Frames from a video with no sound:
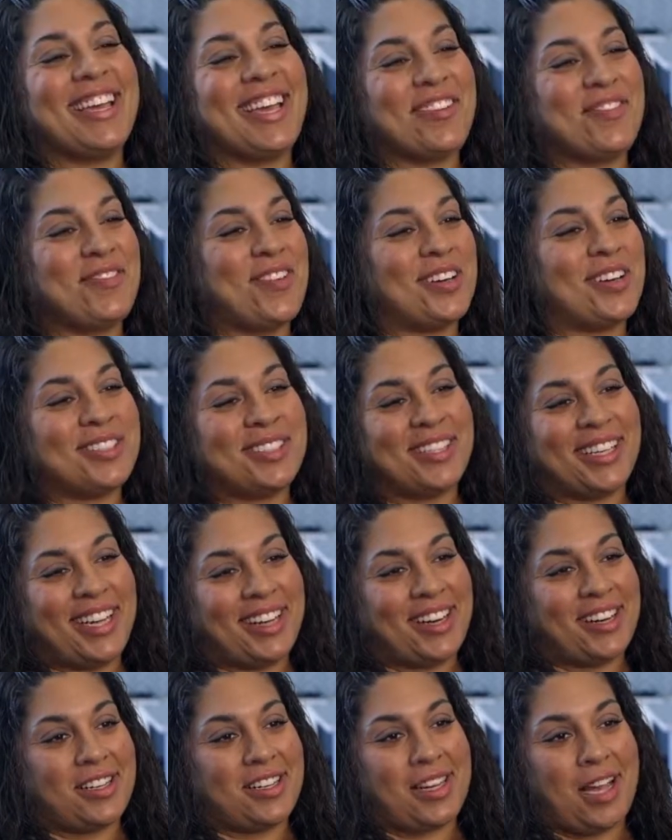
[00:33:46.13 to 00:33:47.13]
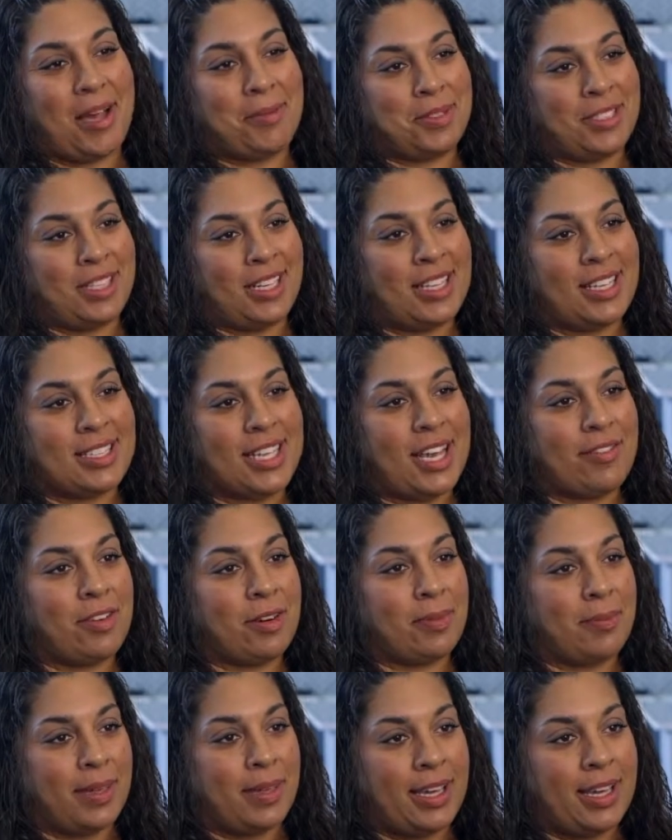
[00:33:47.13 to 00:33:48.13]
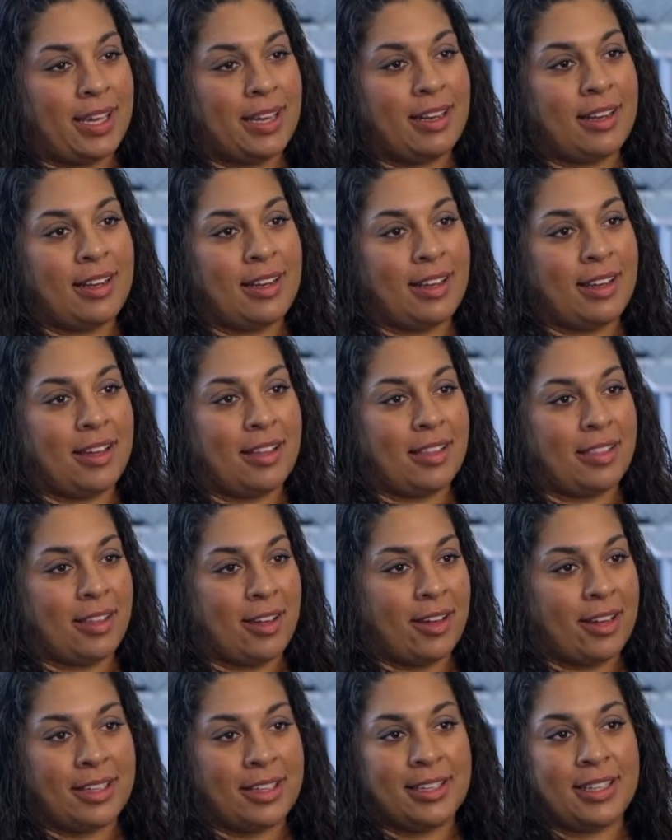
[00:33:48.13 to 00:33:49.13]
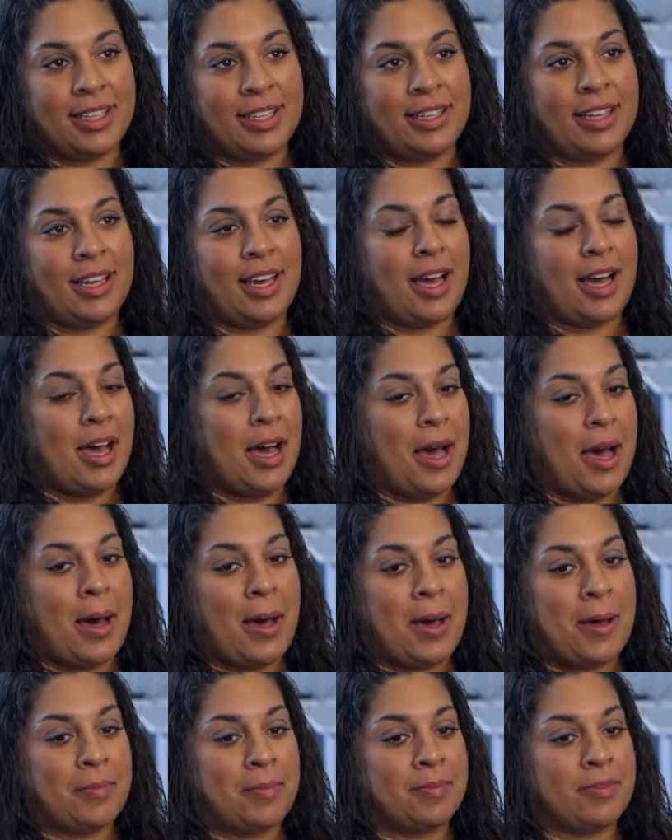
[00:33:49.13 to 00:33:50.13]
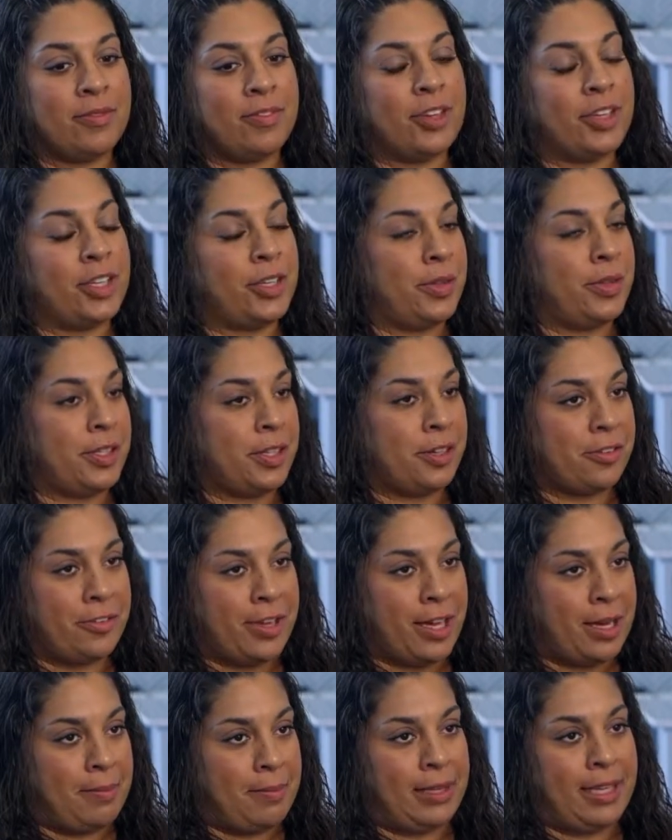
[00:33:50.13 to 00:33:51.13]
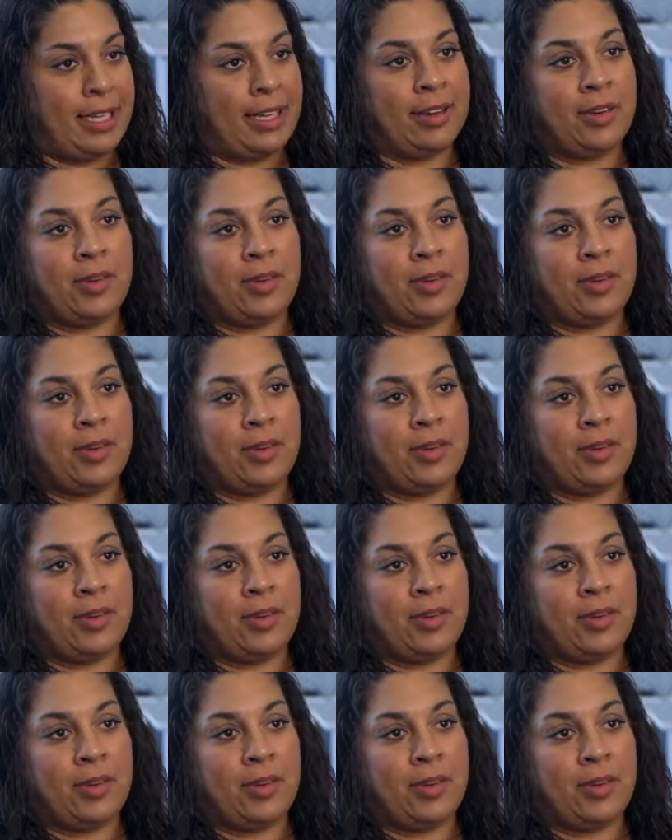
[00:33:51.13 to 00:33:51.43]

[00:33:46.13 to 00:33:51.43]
If foster care adoption has ever been a thought for you and your family,